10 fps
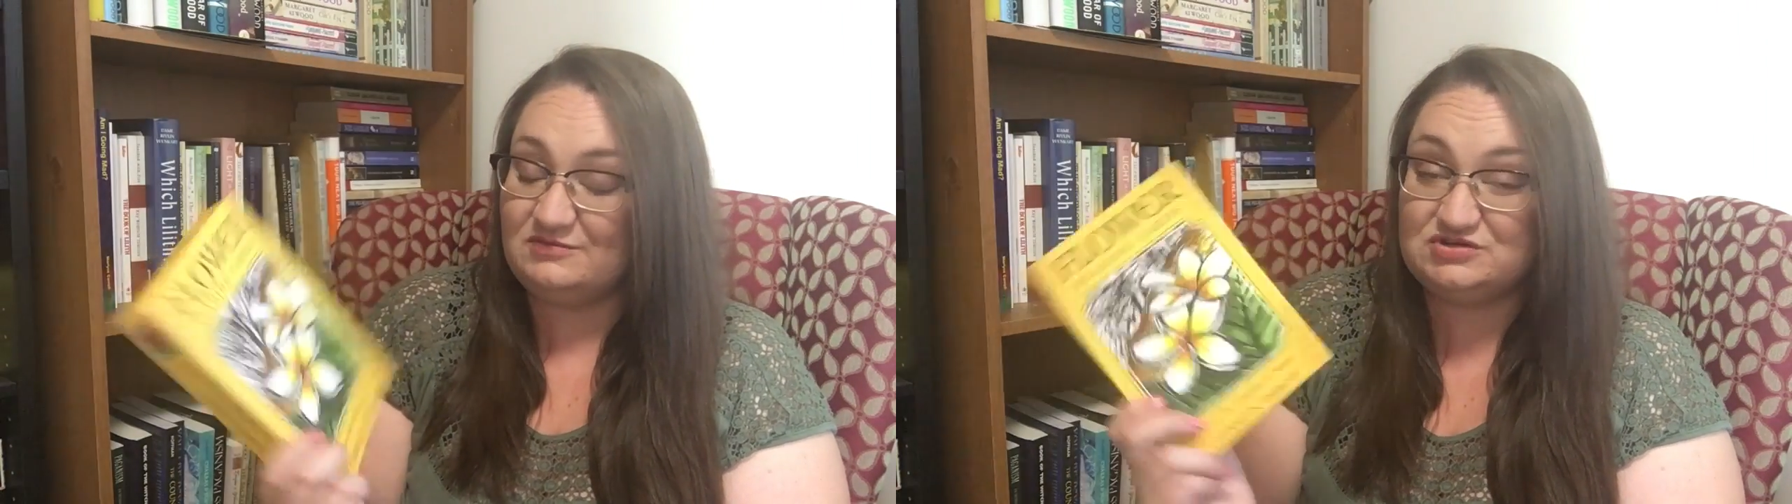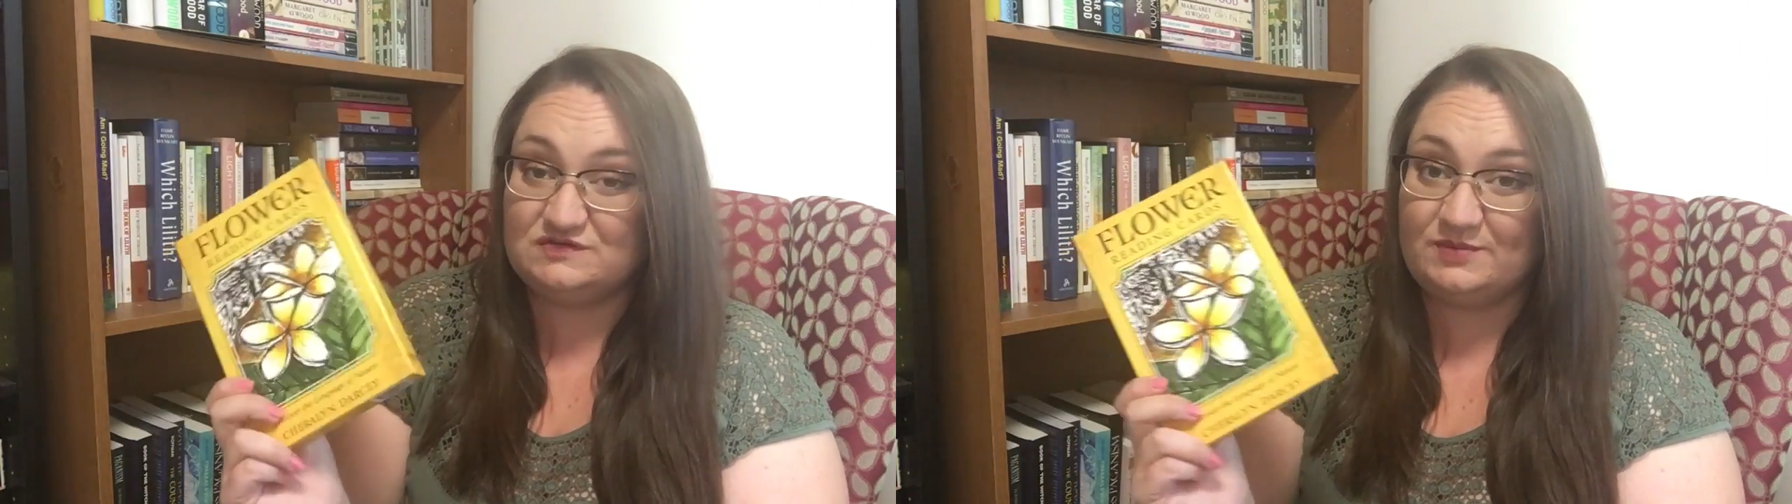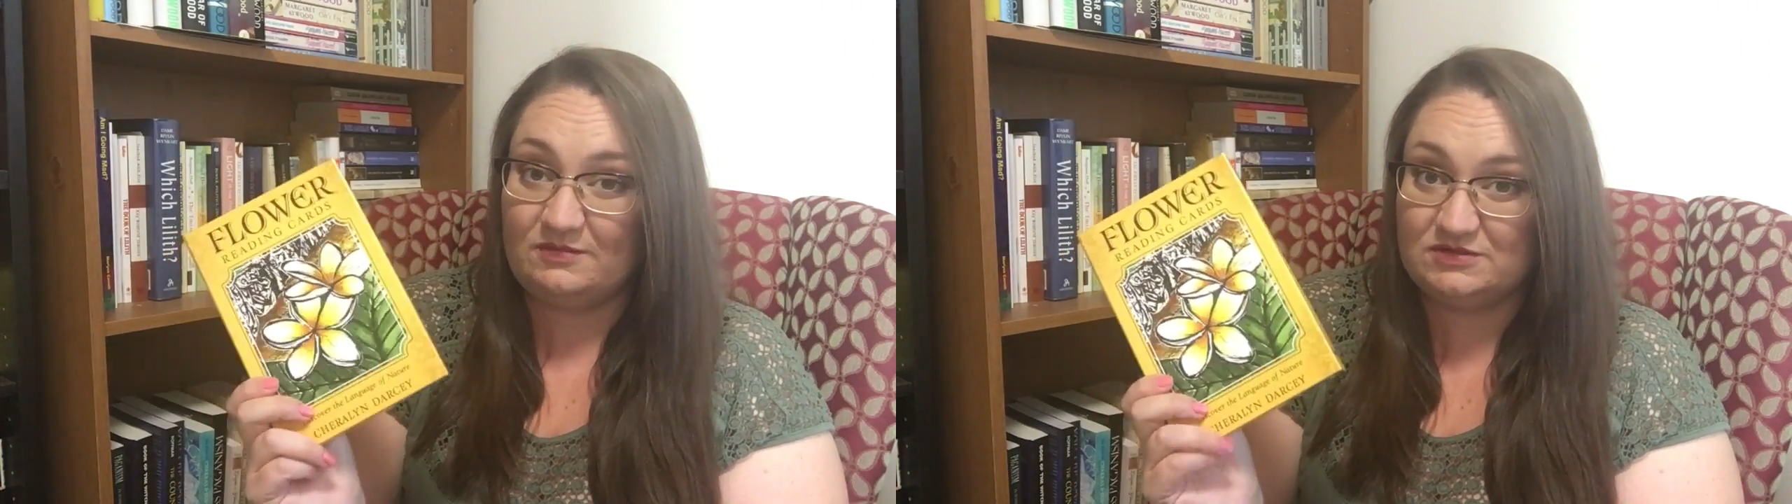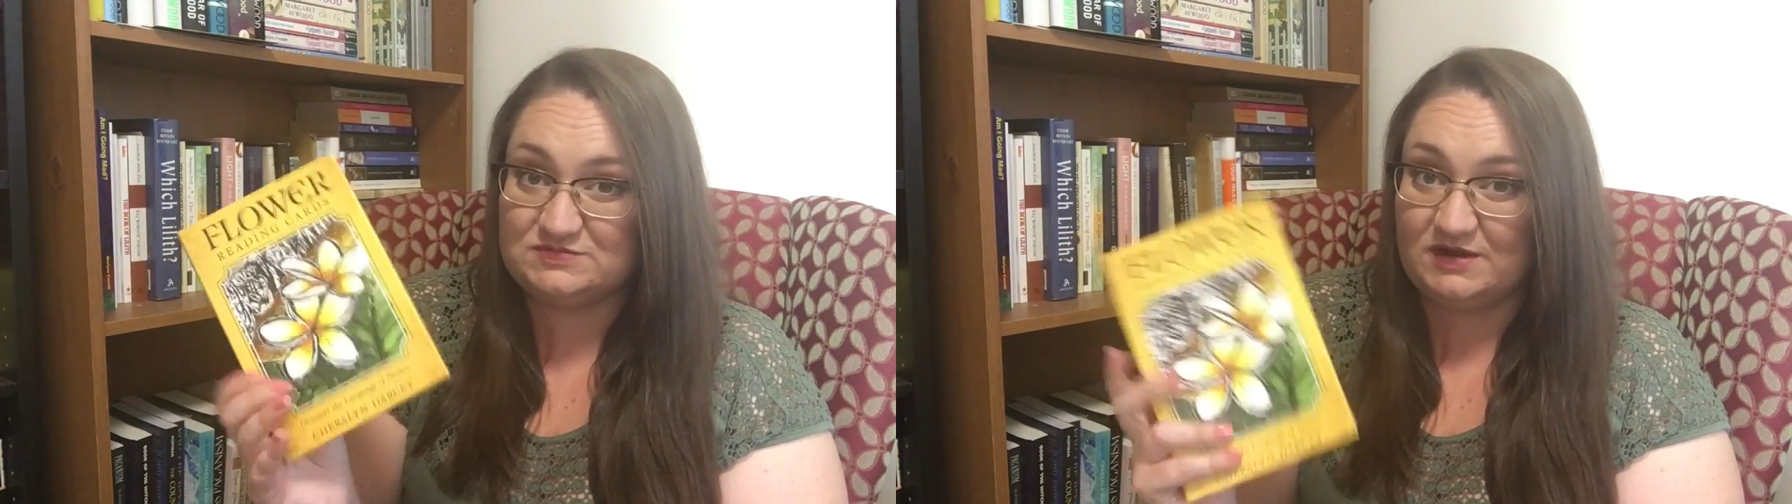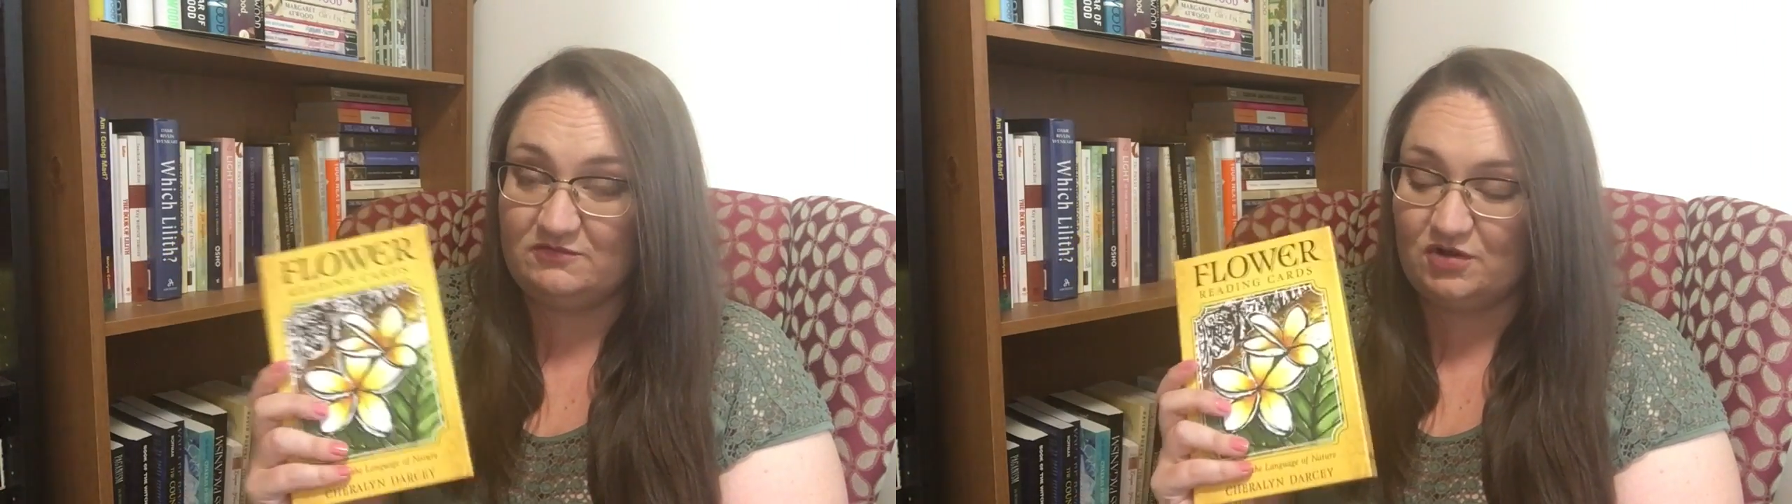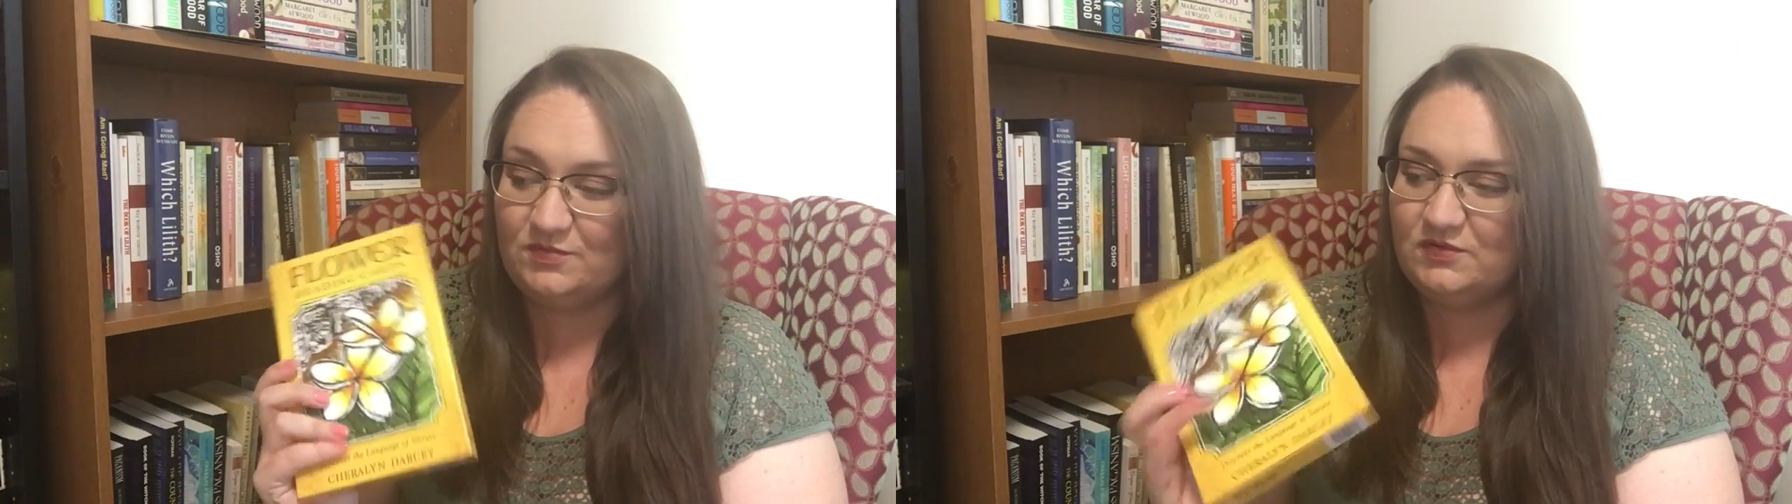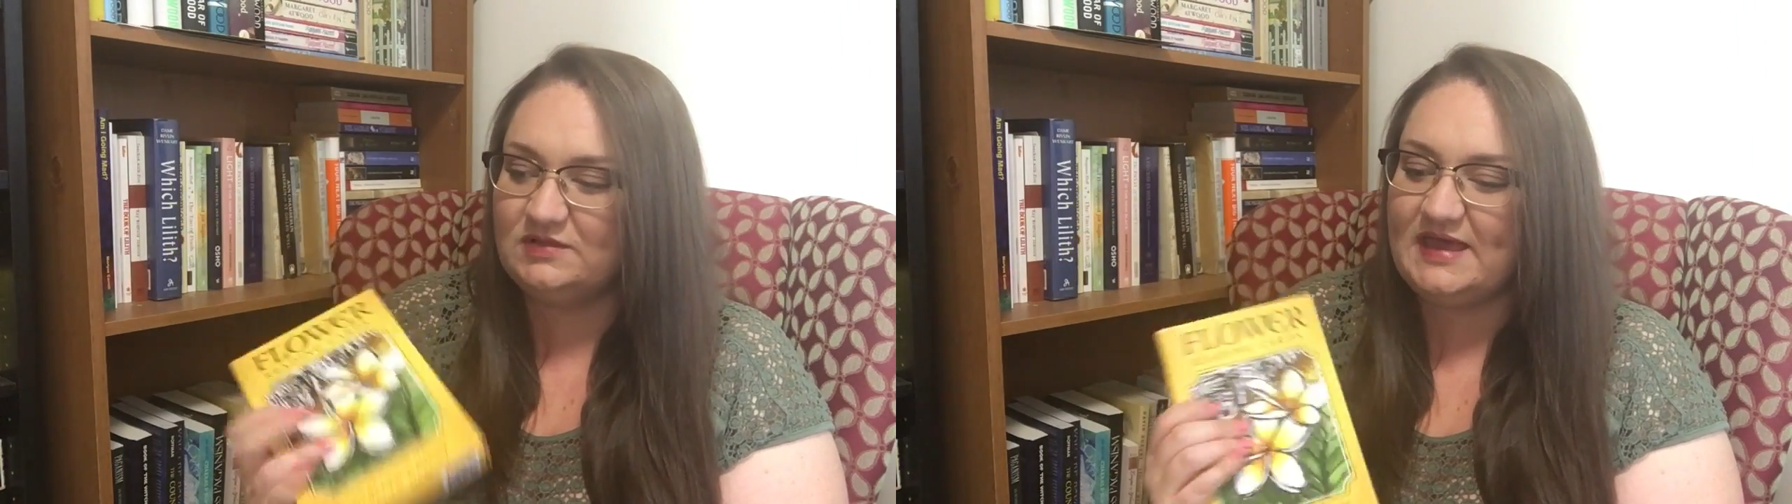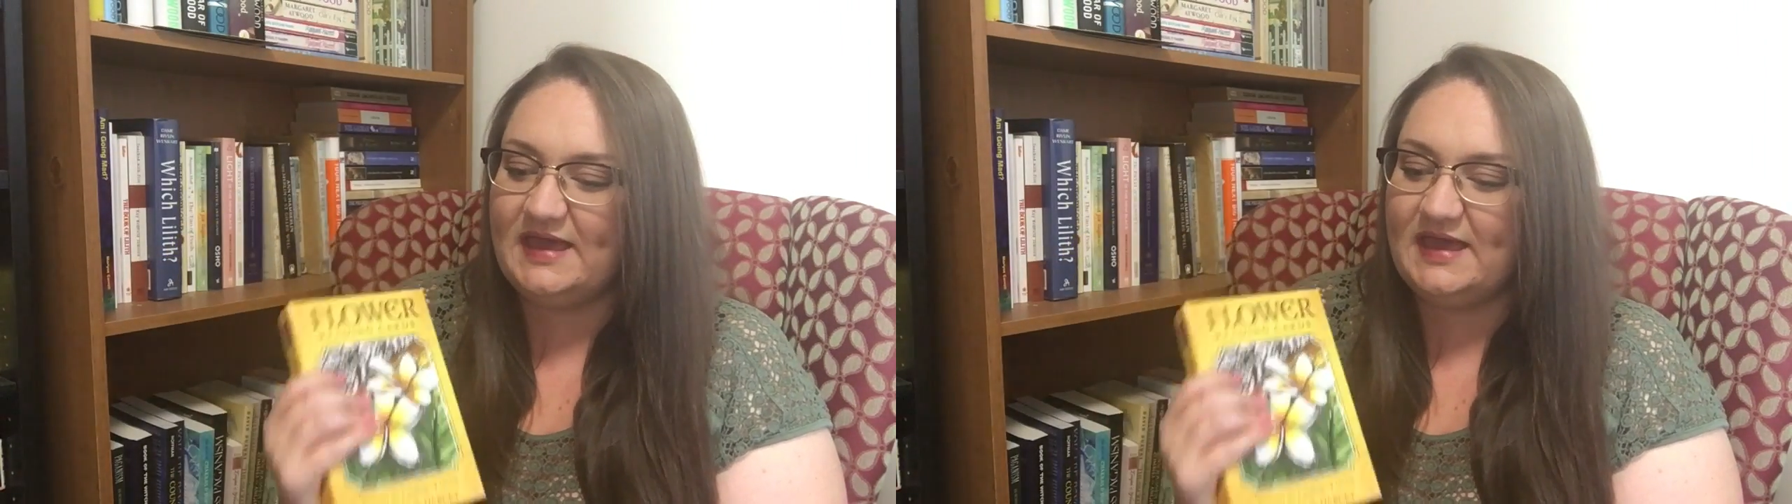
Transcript: which was published by Rockpool,